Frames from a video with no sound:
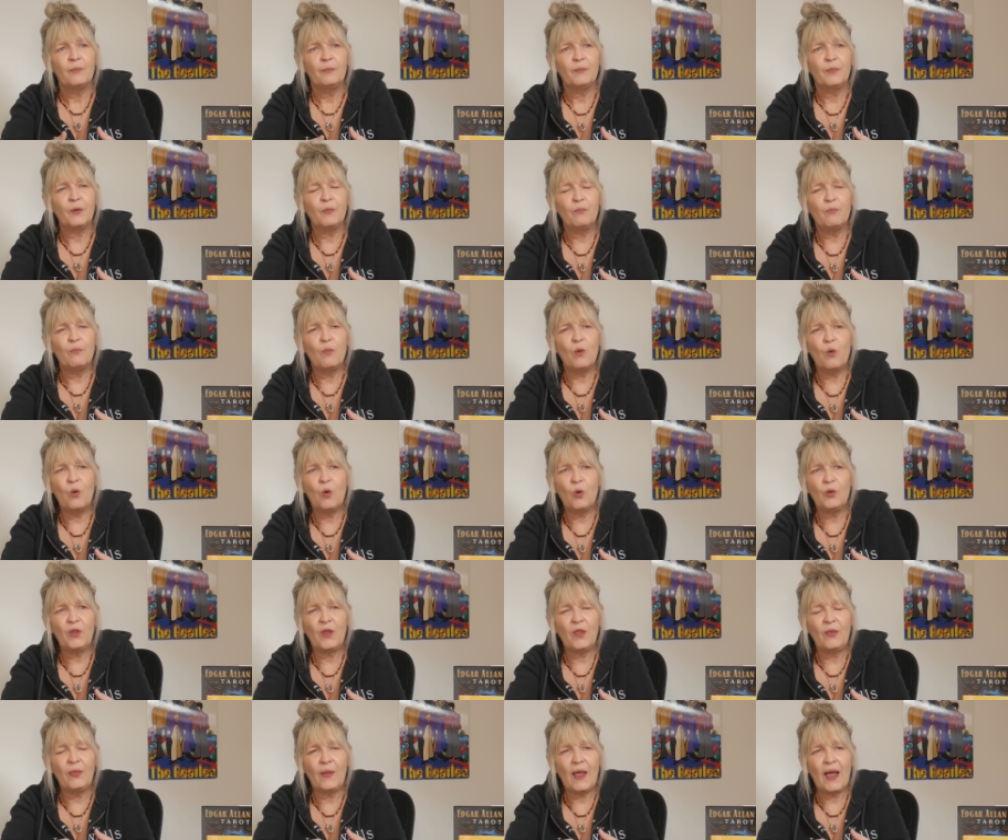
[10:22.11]
But more
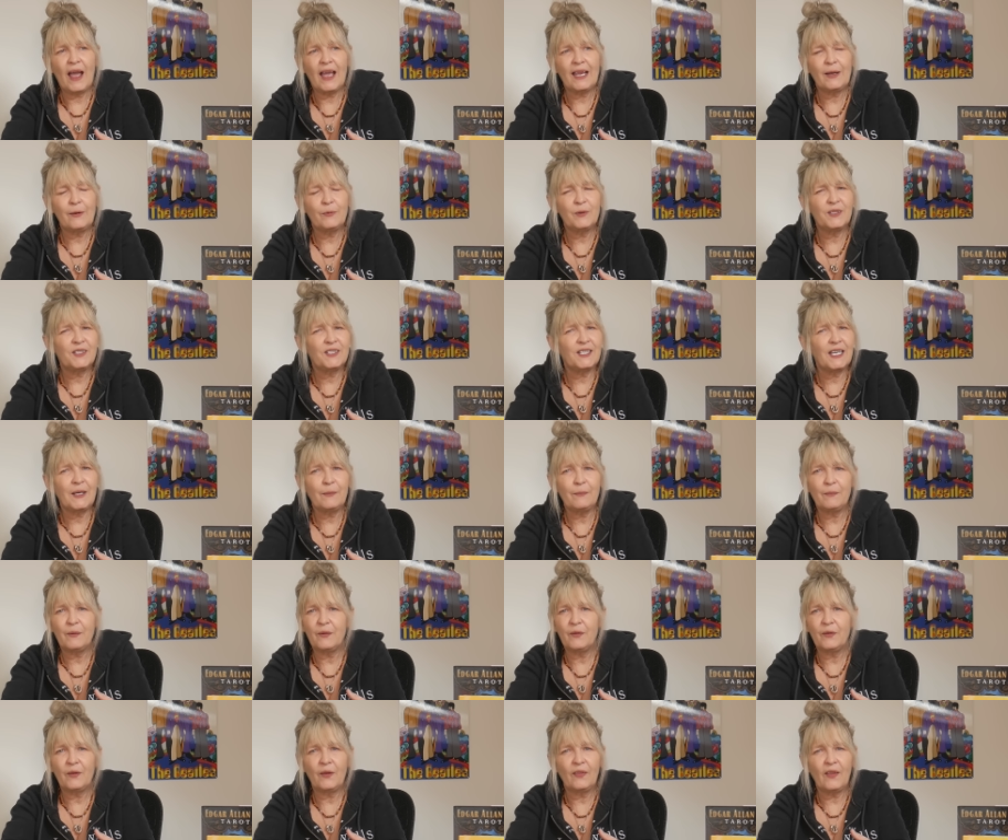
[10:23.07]
than that, it was
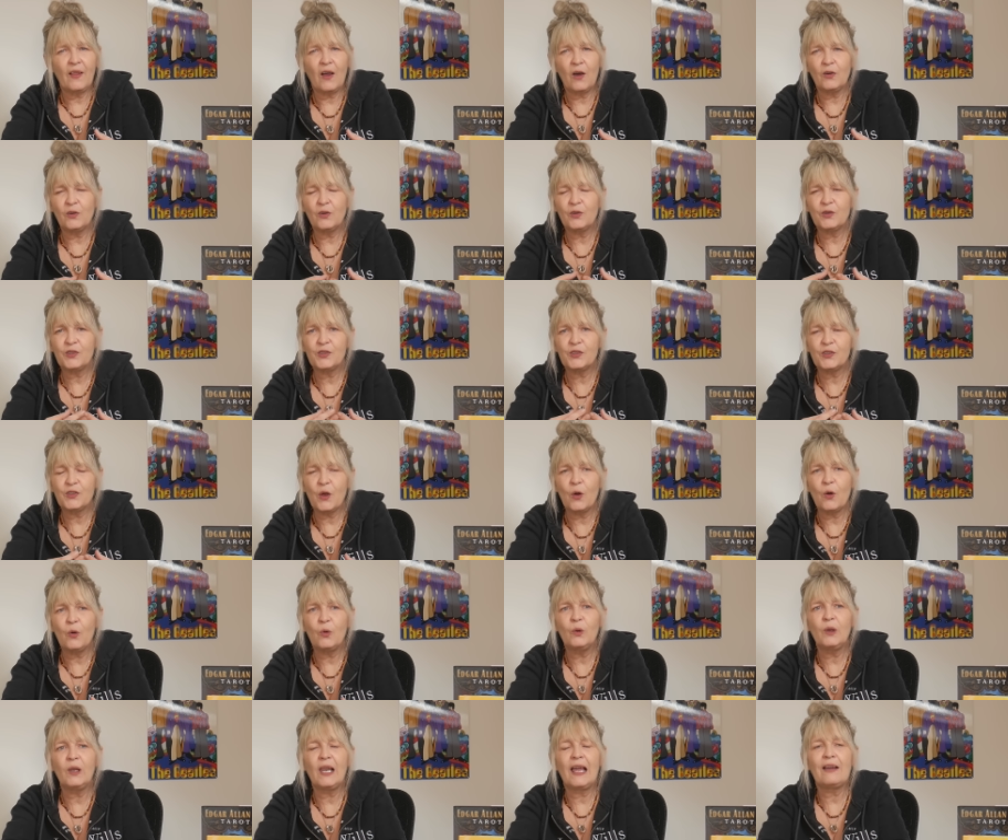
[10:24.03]
deeper than that. On a
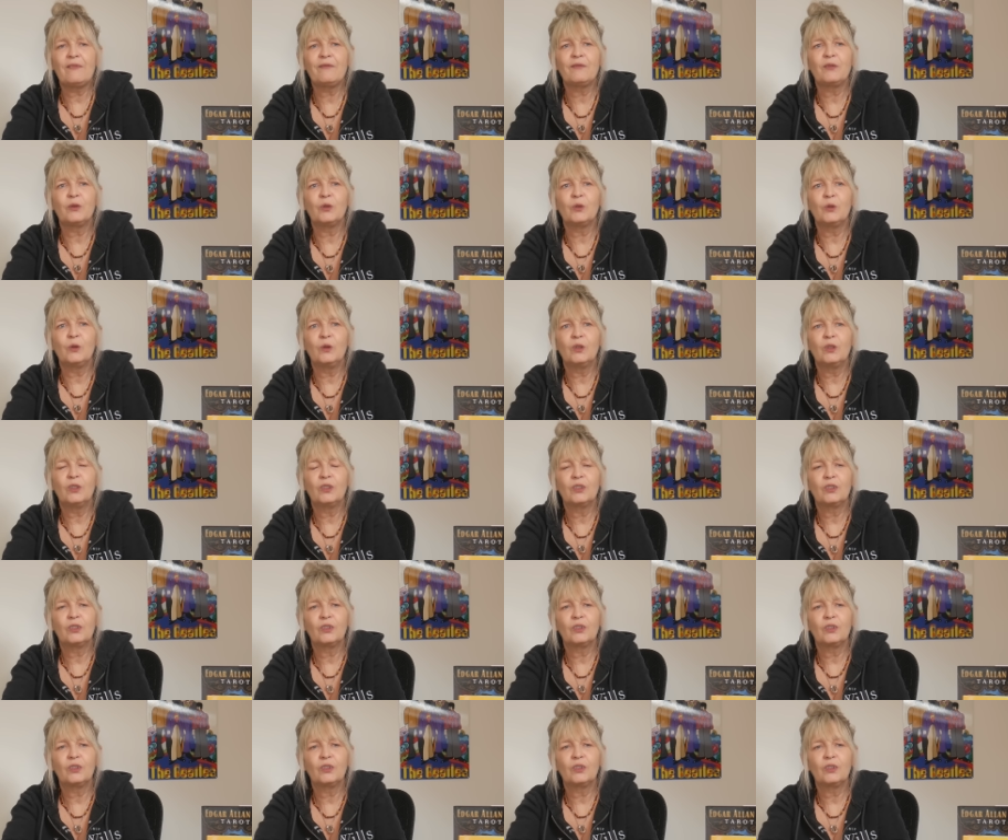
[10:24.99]
soul level,